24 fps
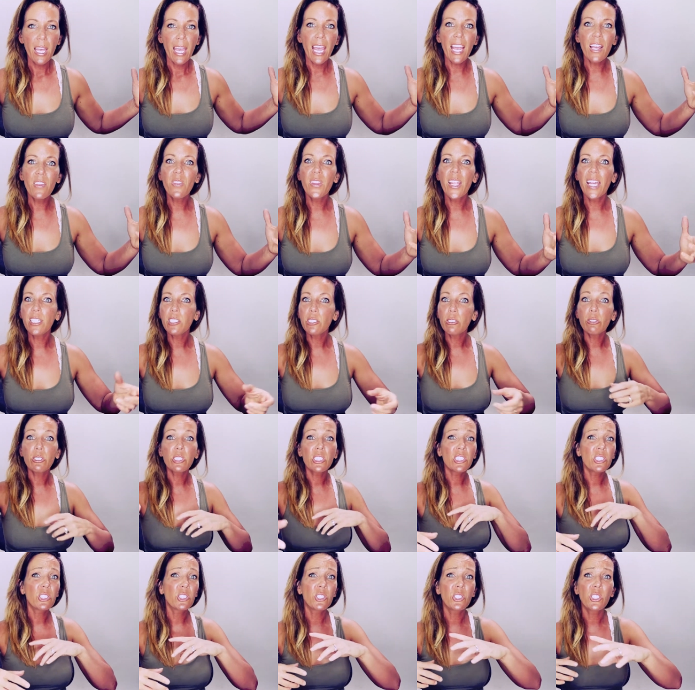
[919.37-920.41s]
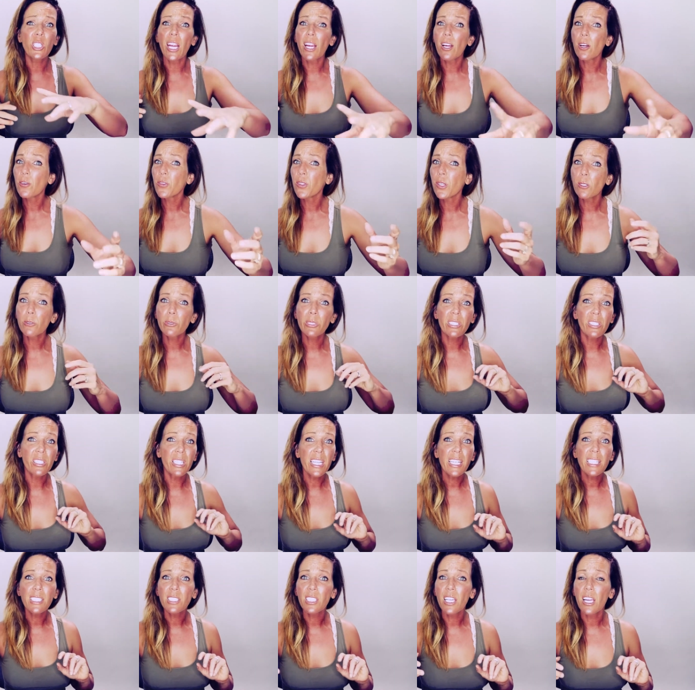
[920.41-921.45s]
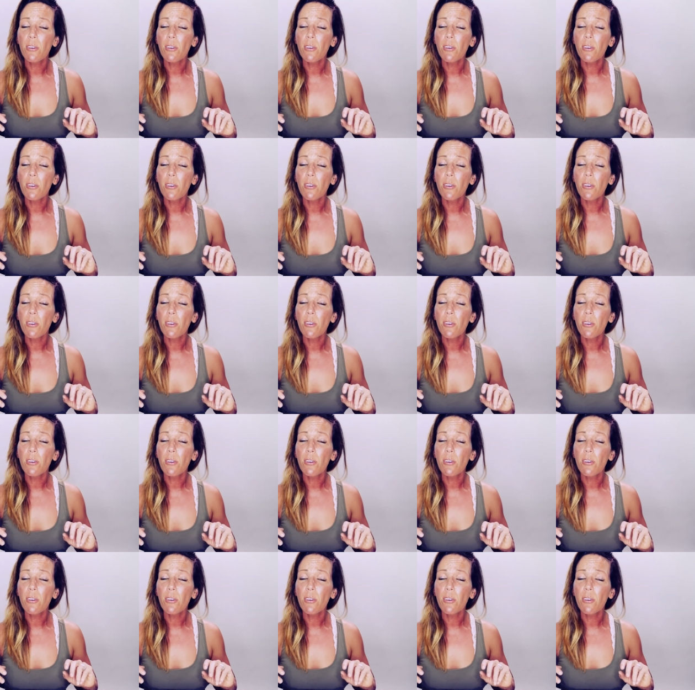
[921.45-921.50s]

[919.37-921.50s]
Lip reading: And then you just share those links